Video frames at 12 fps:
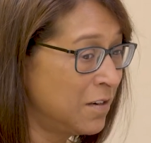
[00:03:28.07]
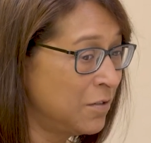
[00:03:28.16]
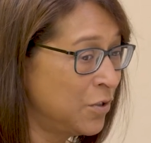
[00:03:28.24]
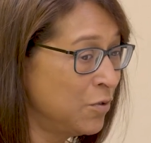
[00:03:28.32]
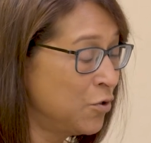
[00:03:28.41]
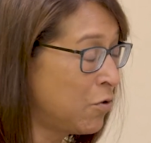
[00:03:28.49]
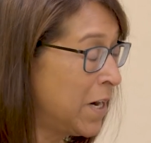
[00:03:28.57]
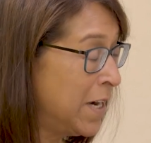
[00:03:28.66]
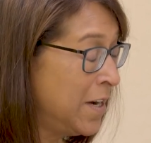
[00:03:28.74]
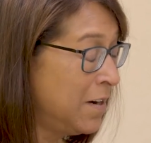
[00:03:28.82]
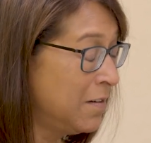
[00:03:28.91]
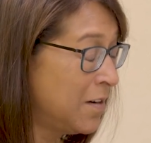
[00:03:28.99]
do
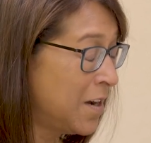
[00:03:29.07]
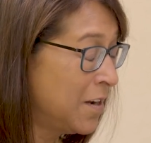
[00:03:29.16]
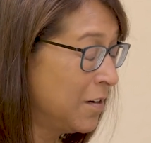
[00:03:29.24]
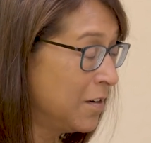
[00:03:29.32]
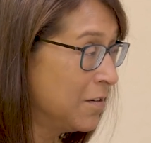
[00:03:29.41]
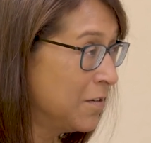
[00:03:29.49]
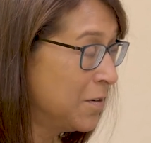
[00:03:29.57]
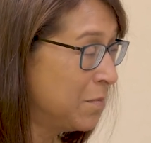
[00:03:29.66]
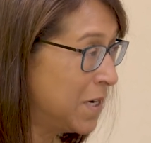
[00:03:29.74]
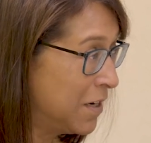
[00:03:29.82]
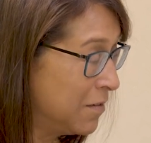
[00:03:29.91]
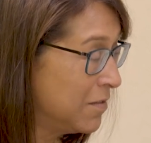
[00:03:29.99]
training and learn
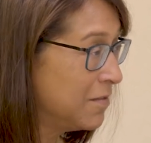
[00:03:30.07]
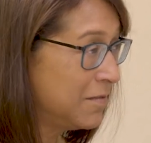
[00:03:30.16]
about,